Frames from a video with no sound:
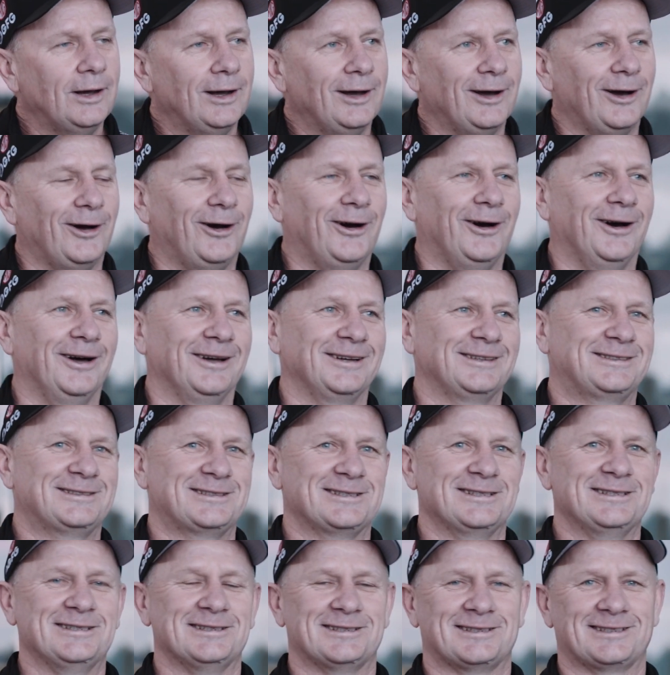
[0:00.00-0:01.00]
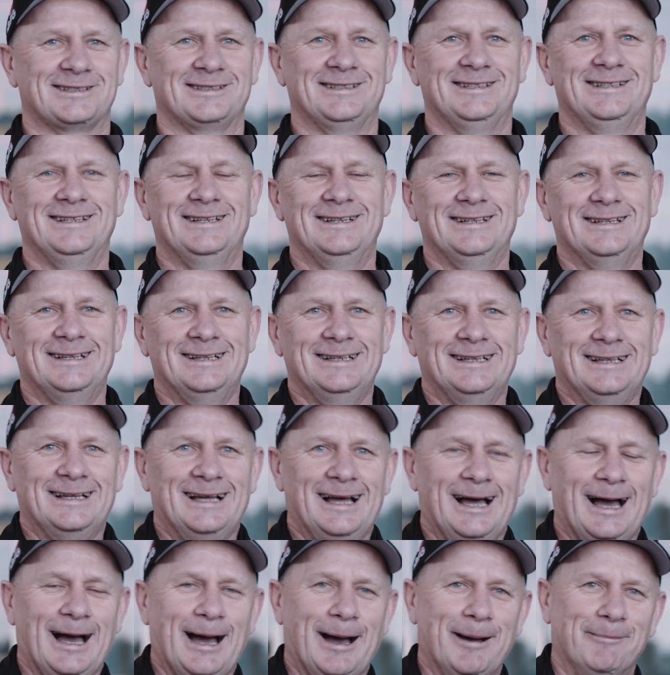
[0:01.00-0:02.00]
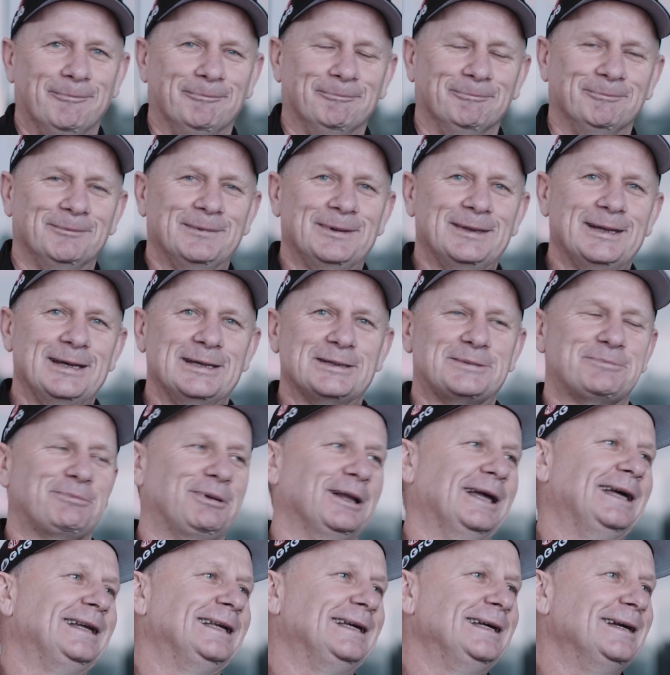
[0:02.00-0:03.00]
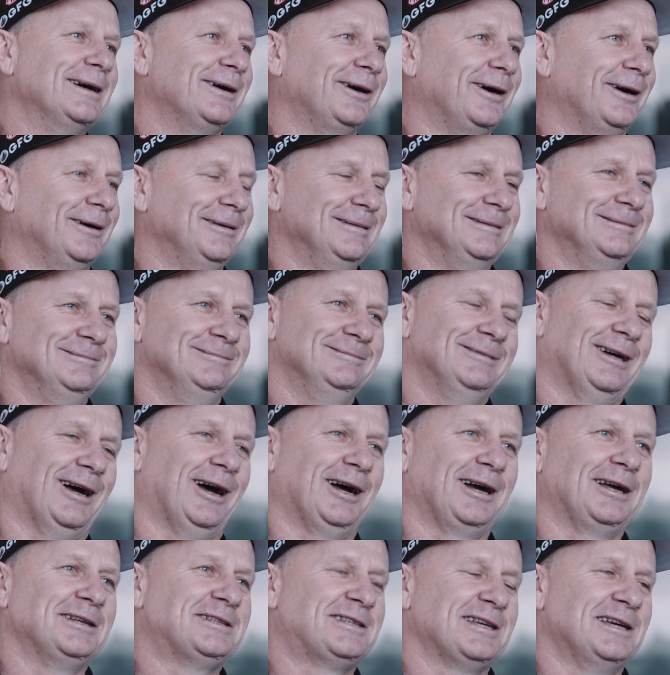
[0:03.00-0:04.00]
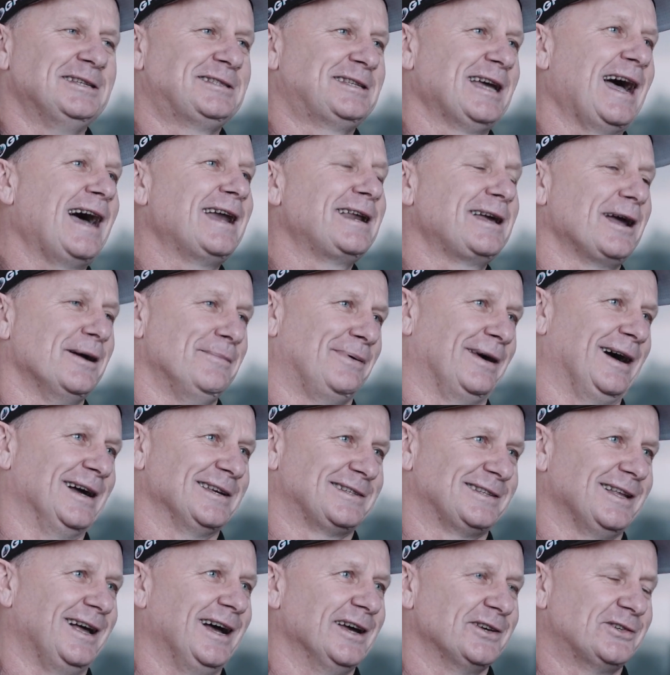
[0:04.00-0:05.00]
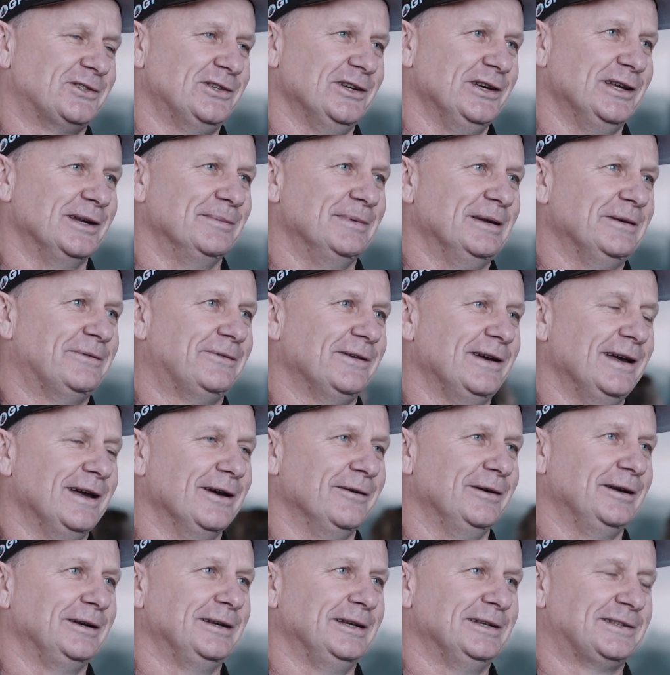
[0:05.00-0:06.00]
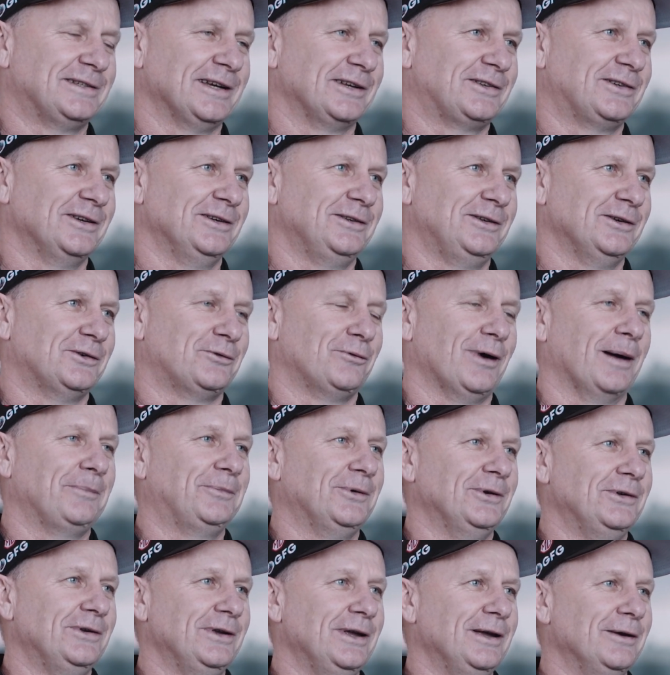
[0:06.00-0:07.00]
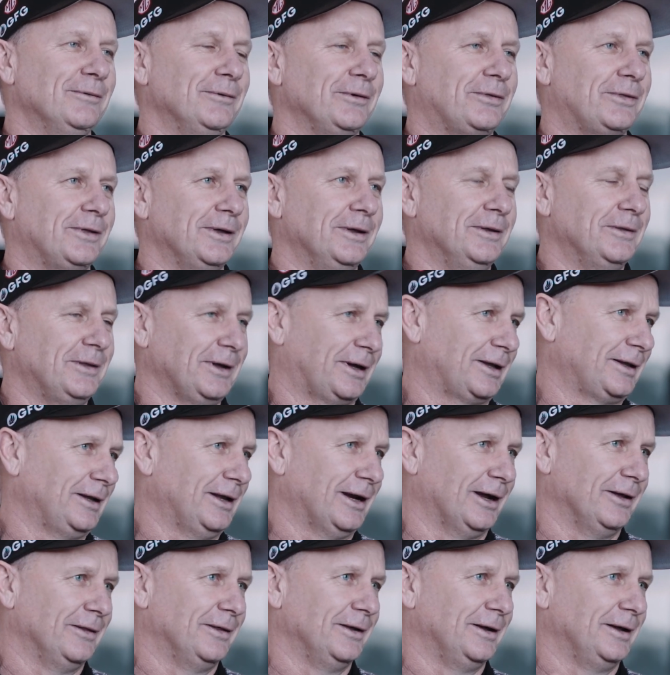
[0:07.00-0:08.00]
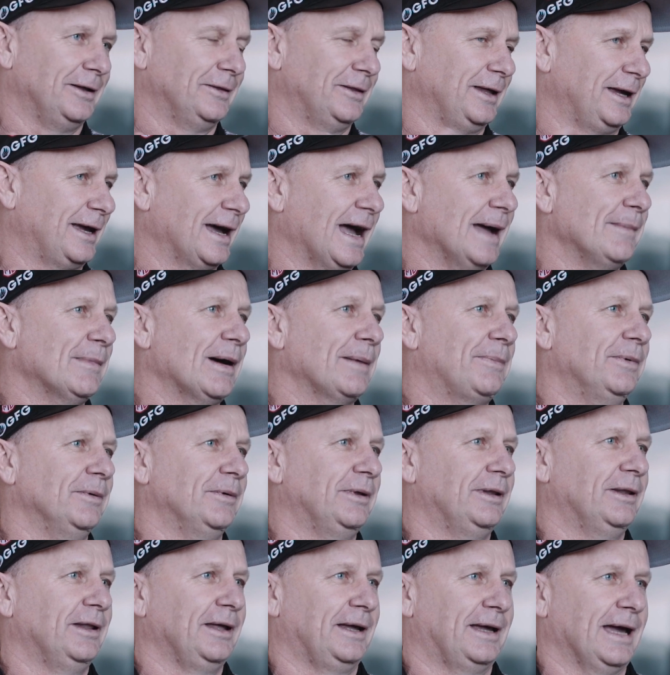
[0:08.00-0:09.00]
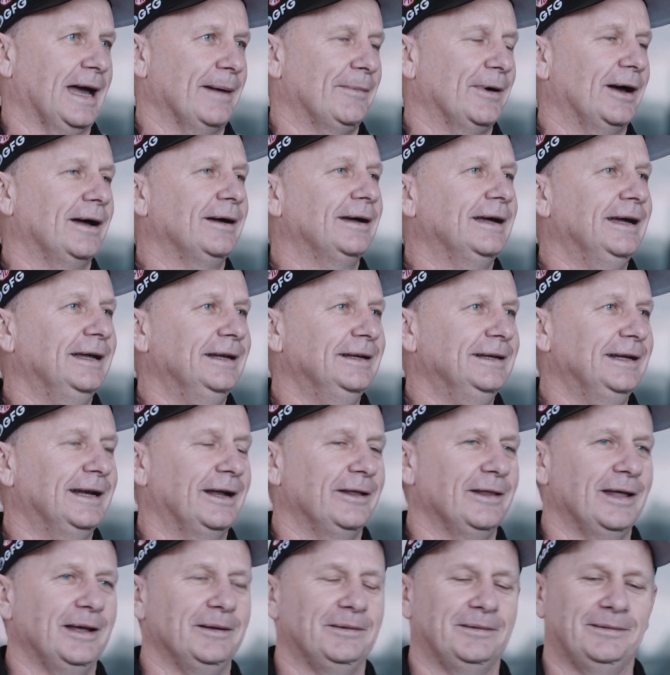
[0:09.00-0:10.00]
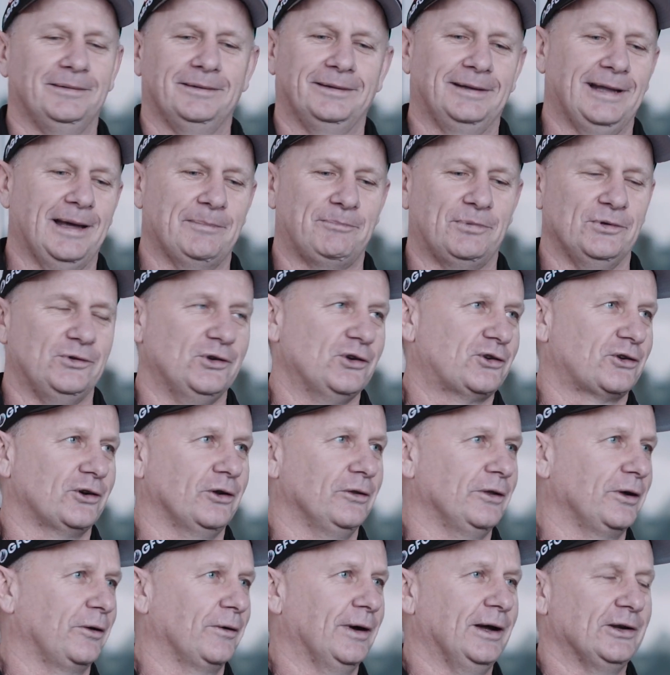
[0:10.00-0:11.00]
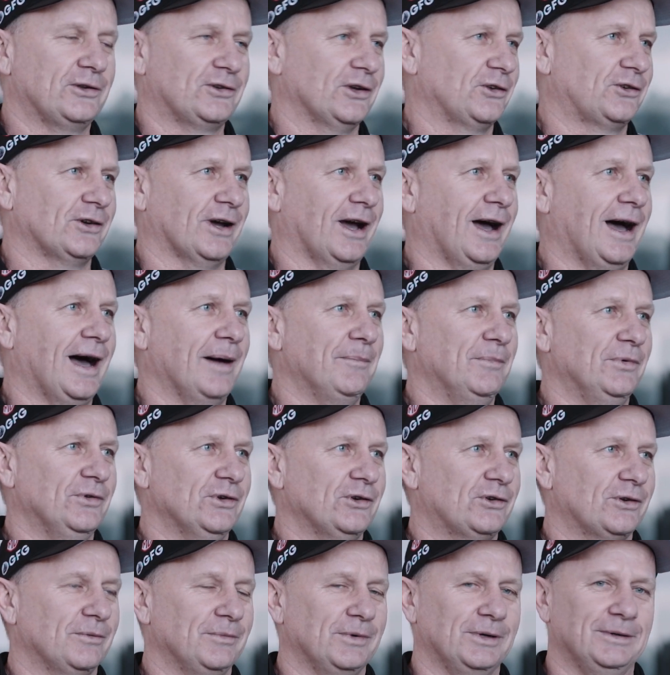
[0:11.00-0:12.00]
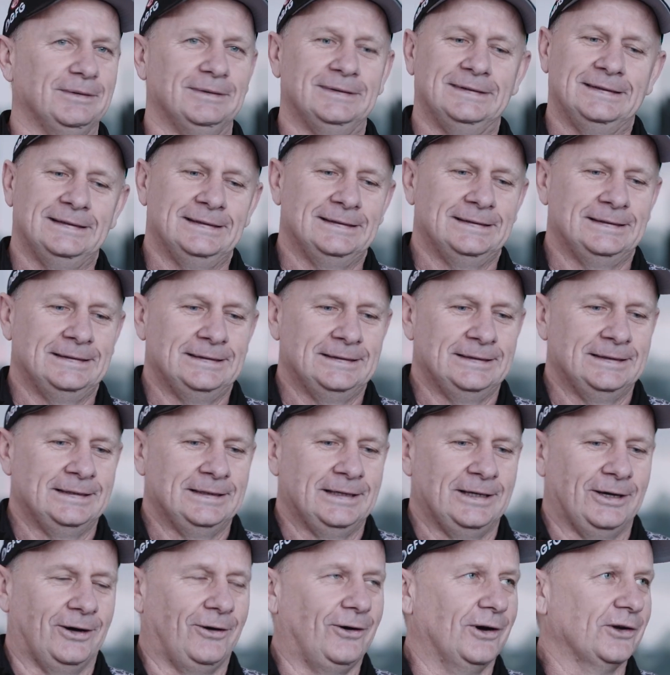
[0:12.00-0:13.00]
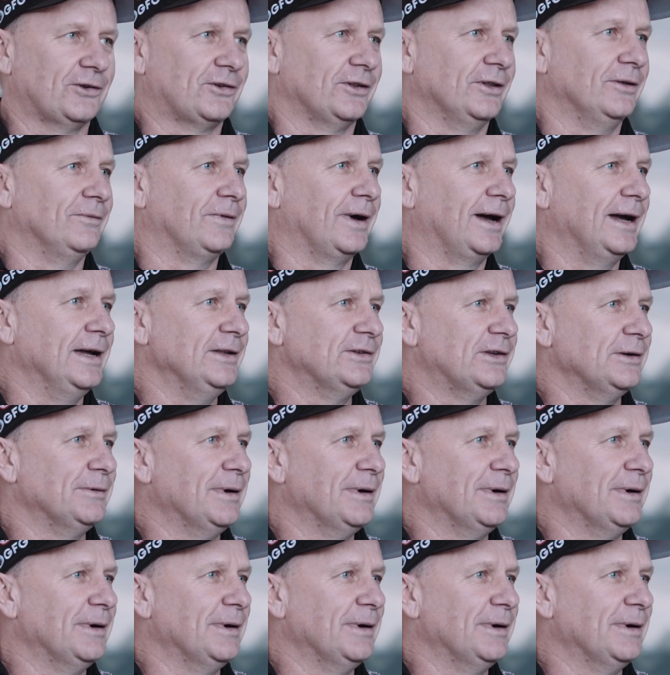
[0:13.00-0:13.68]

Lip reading: Oh, jeez. There's plenty. It's hard to go past last year, to be fair, in such a disrupted year with the game up at the Gabba, and you know that position on the ground, such a hard position, but ice in the veins.